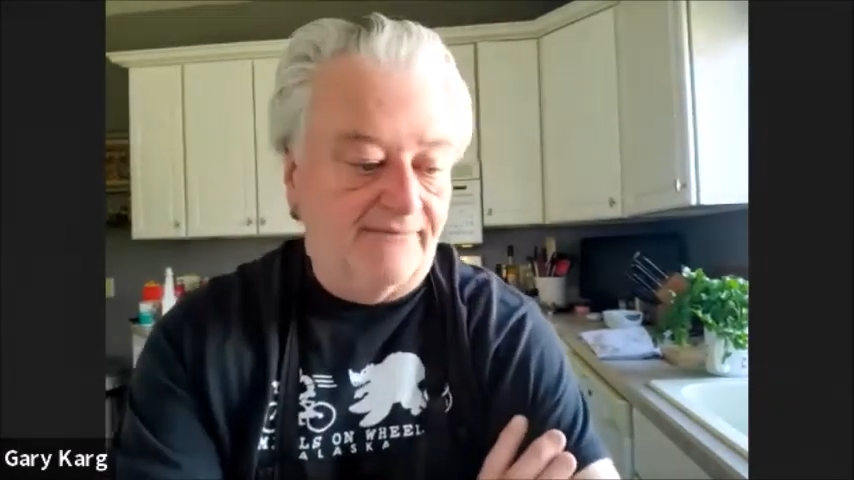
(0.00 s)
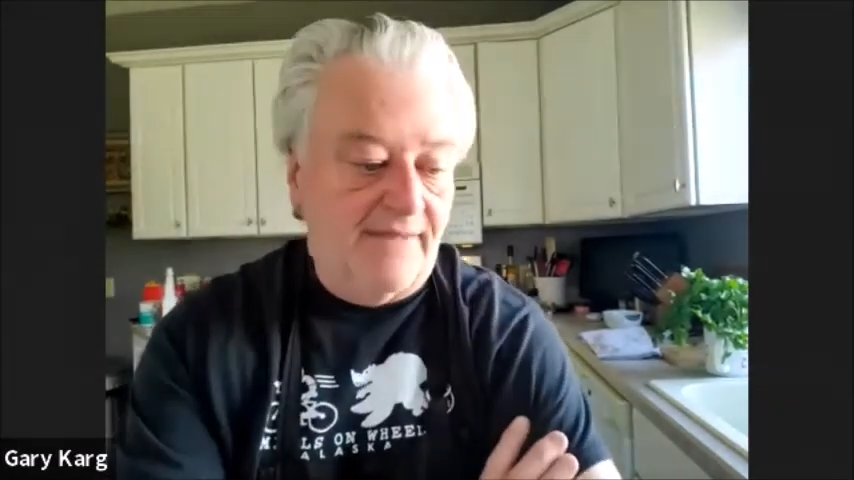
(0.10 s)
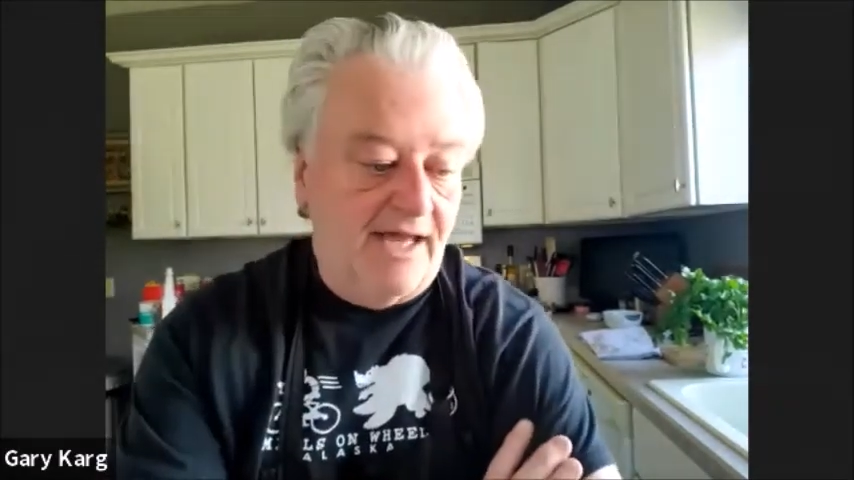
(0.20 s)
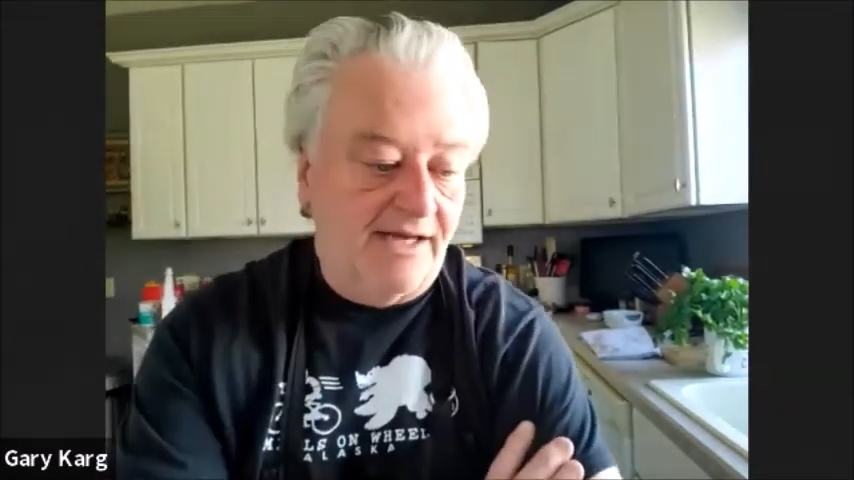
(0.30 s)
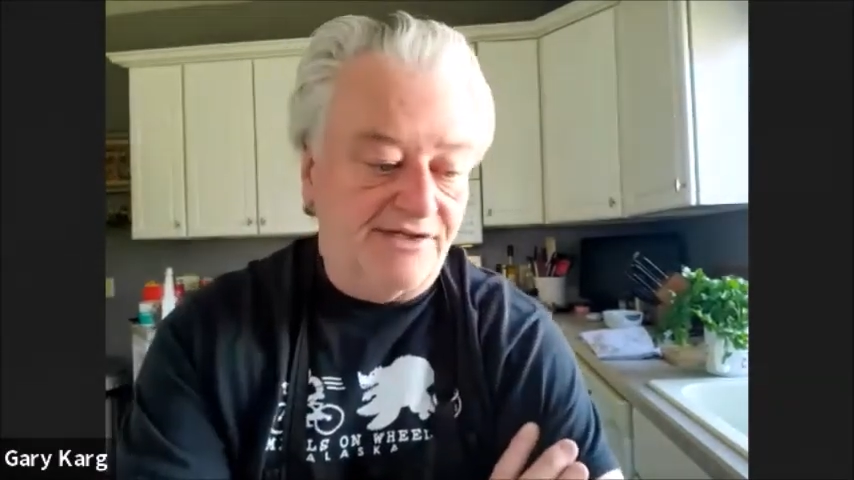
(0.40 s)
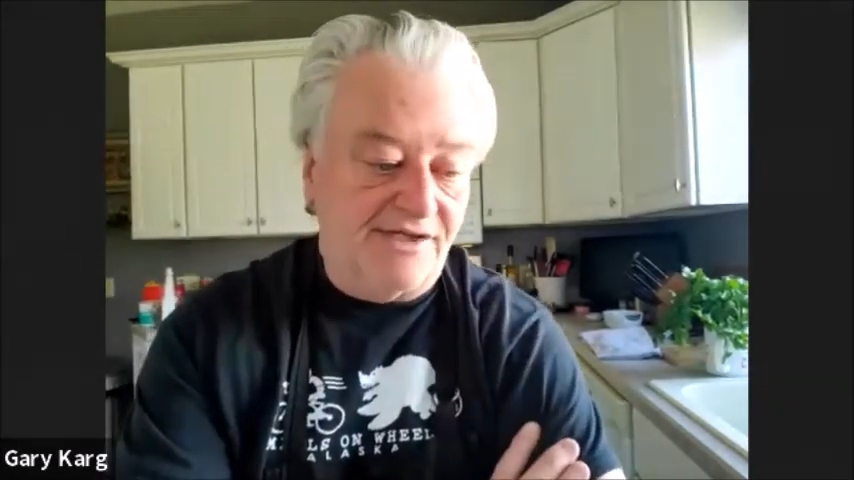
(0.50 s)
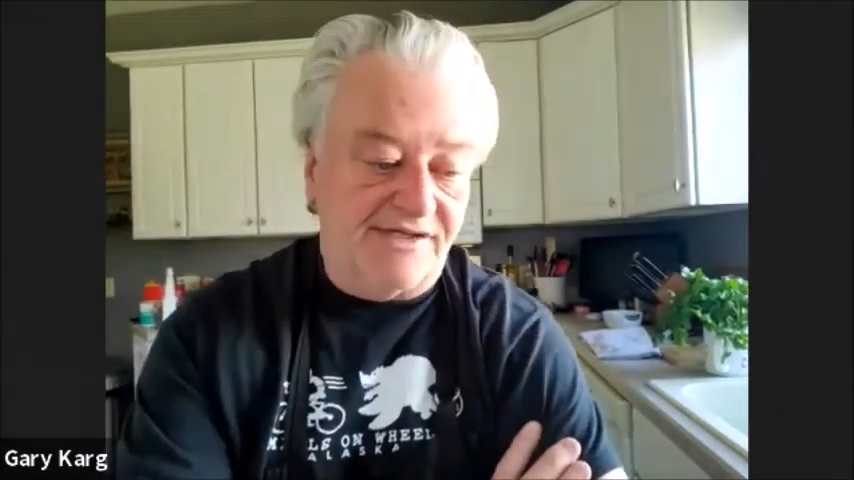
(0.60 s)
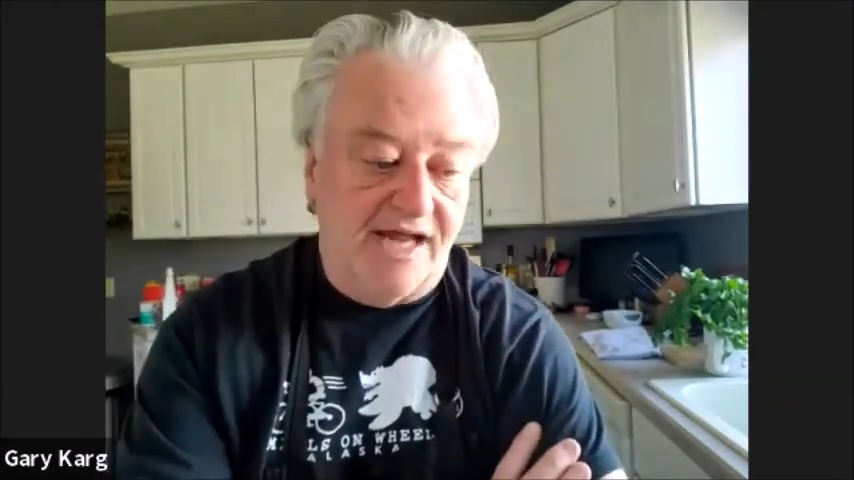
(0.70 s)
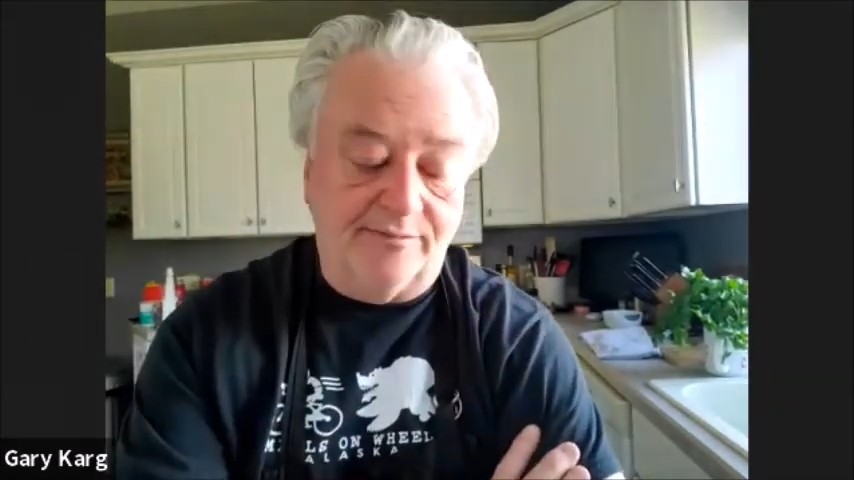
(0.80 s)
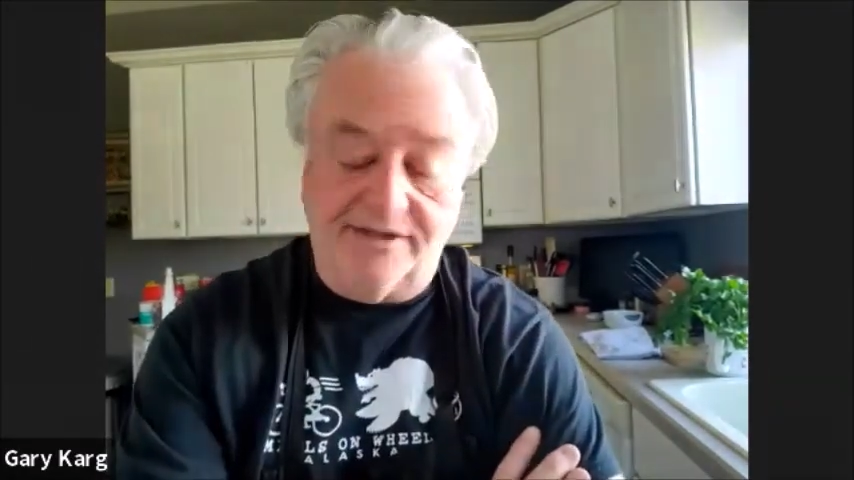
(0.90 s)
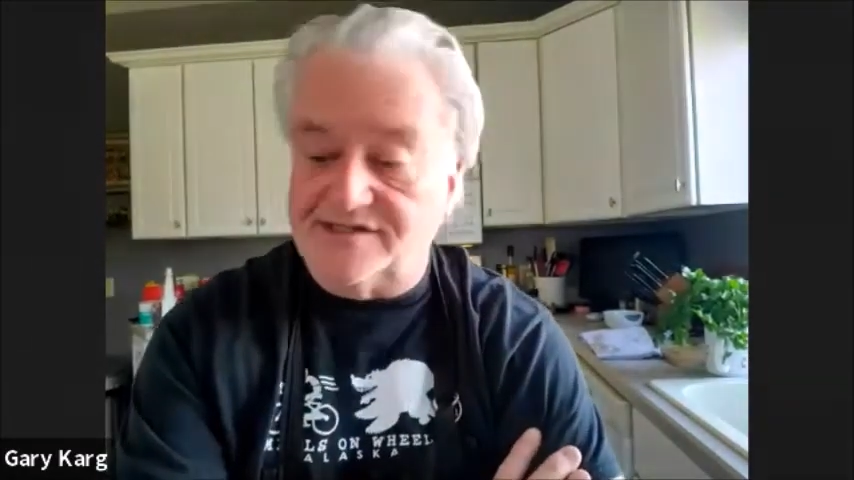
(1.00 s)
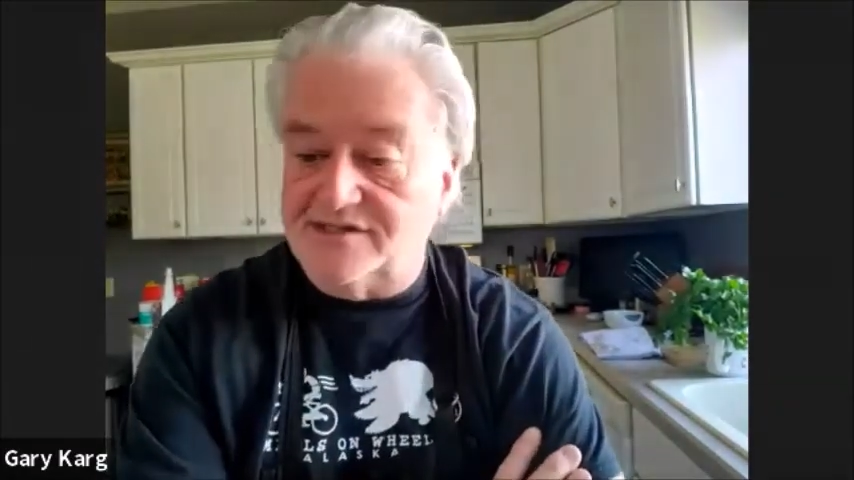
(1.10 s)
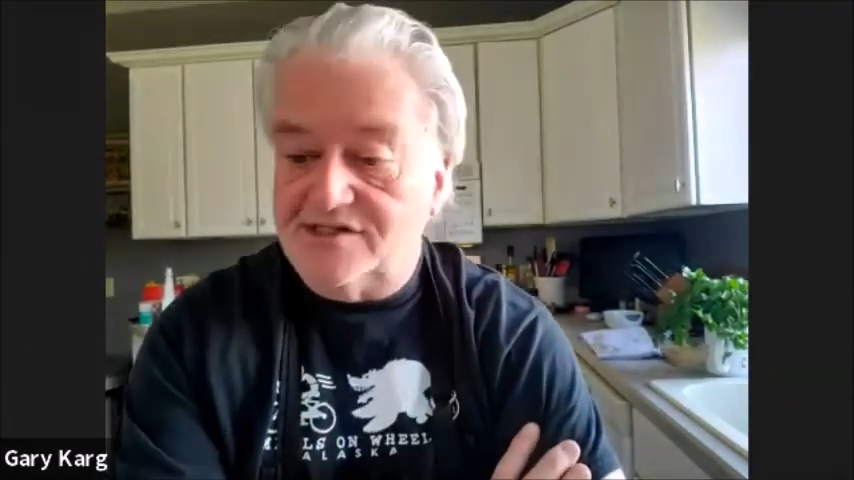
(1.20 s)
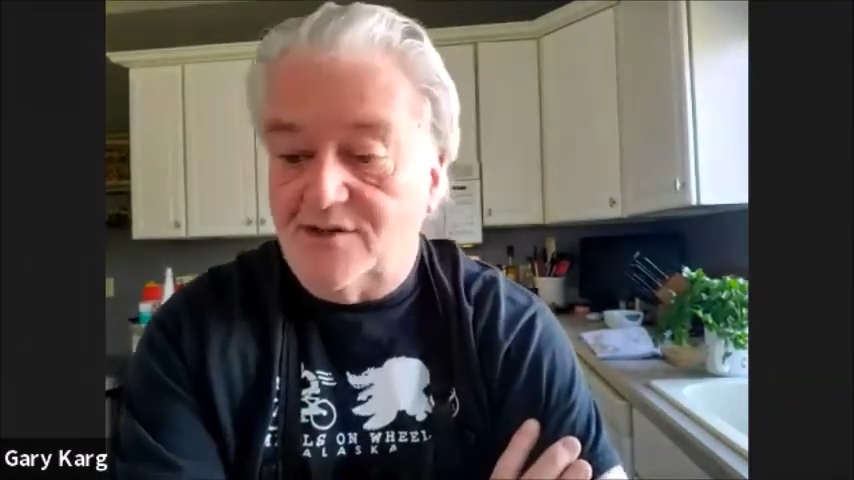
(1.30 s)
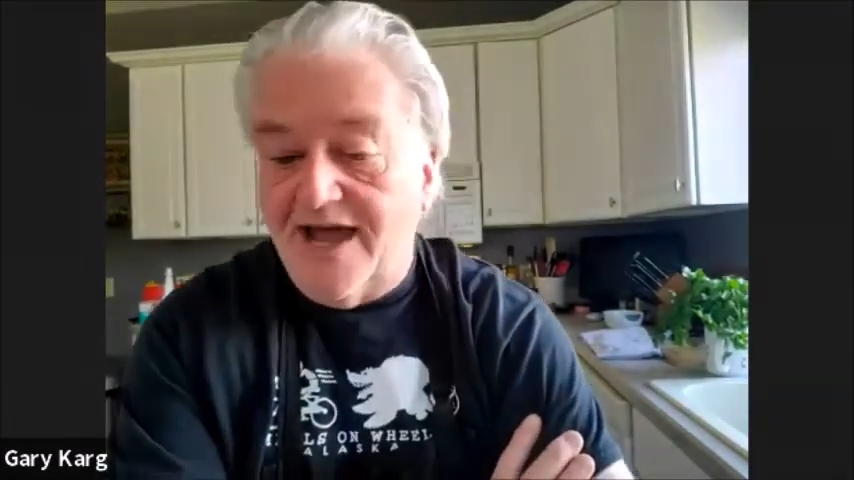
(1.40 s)
and it's just not
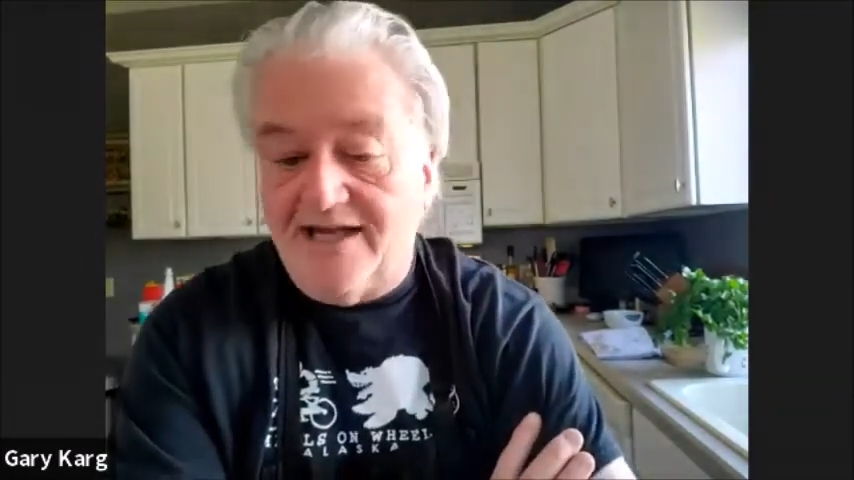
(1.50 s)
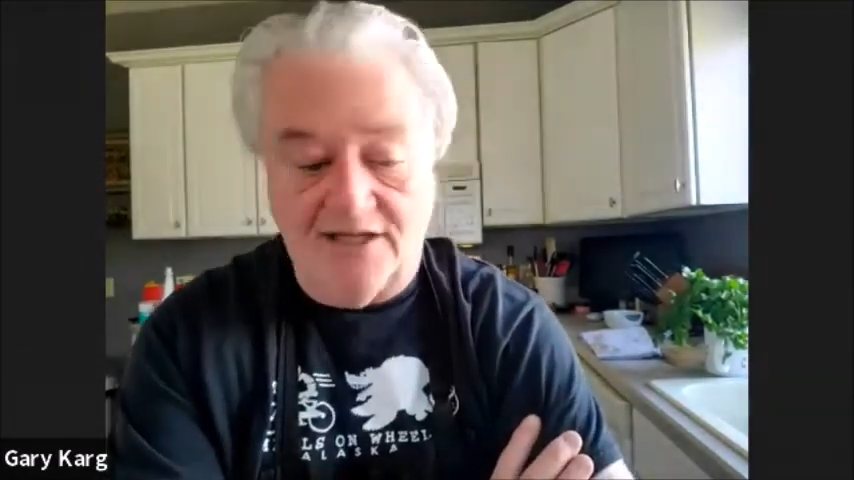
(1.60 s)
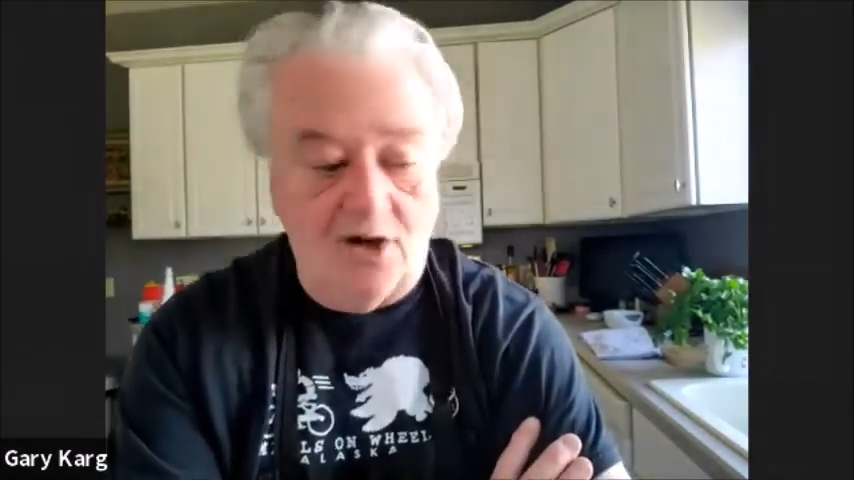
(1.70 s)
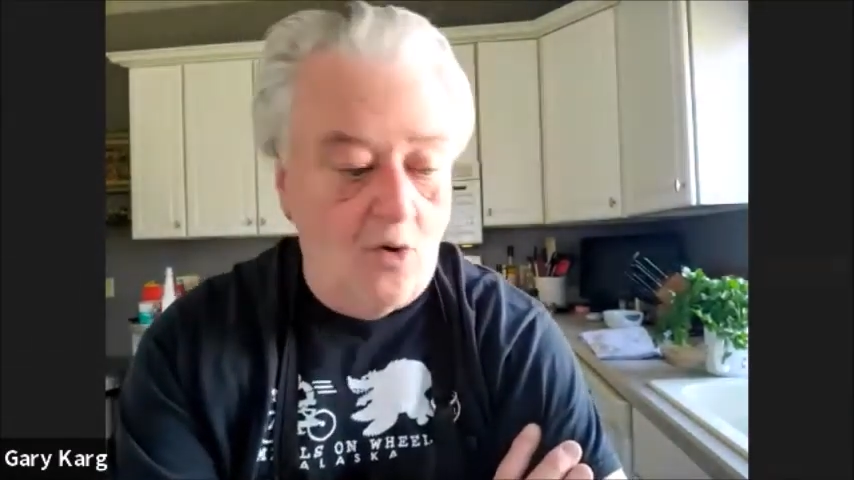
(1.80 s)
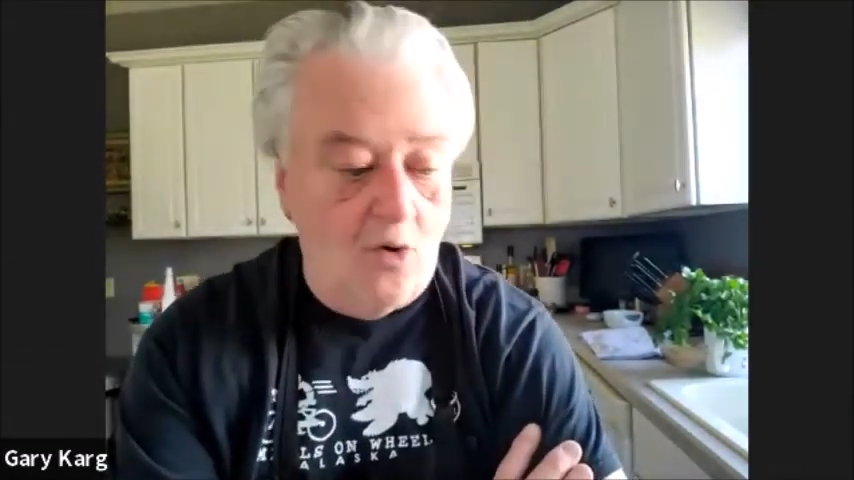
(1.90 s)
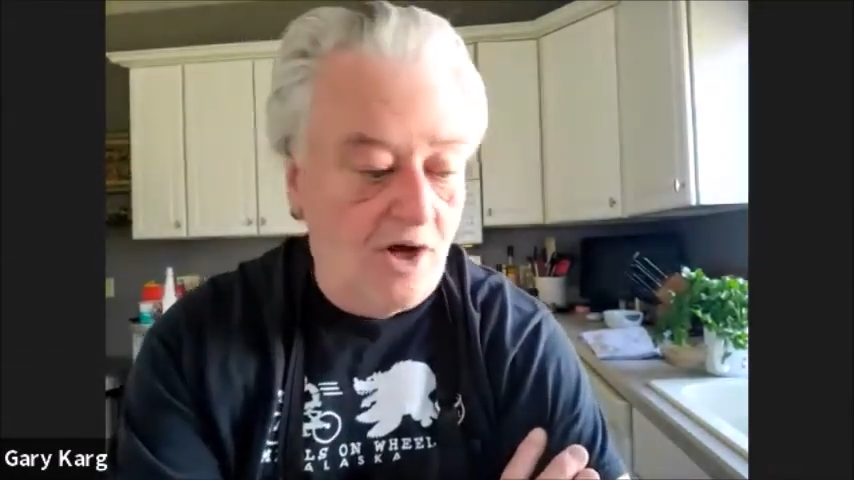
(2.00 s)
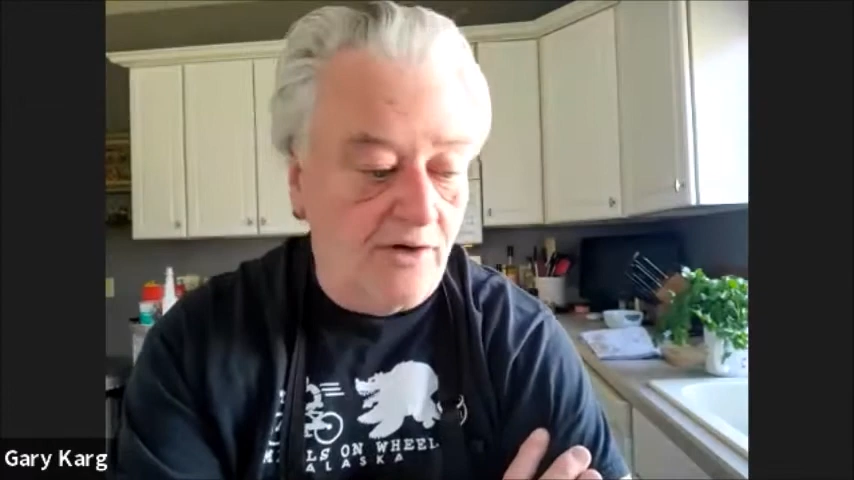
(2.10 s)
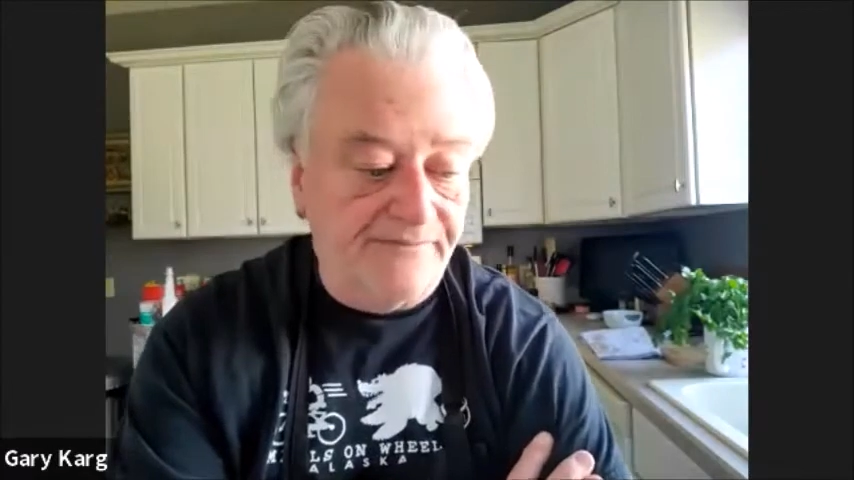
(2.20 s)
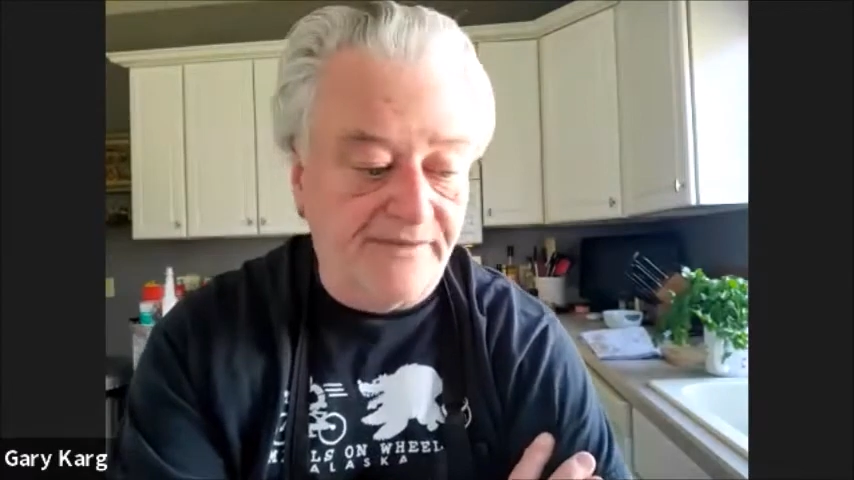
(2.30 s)
pleasant. So add a little oil.